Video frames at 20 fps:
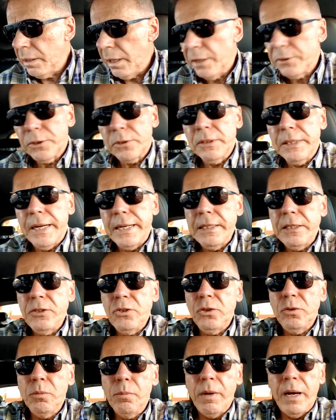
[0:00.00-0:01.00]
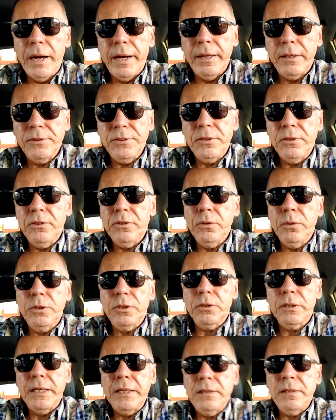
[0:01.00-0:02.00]
192 miles and
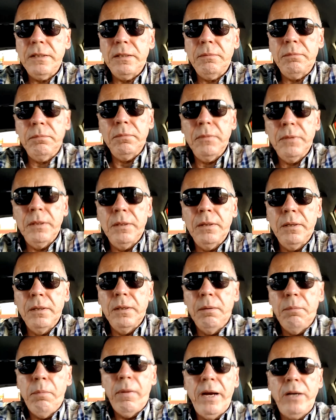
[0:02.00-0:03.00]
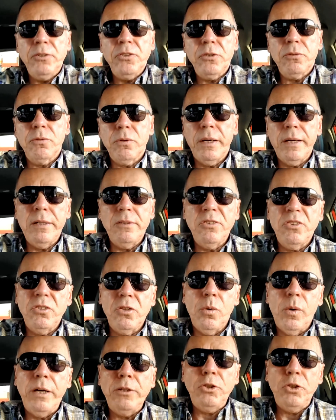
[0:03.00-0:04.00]
218 miles of range,
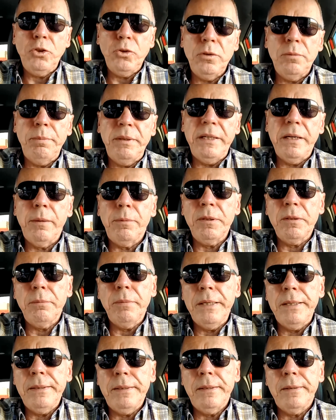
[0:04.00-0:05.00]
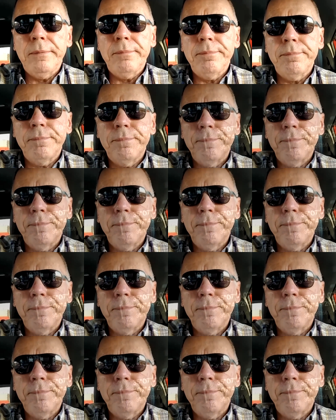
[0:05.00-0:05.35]
so I should be able to make it.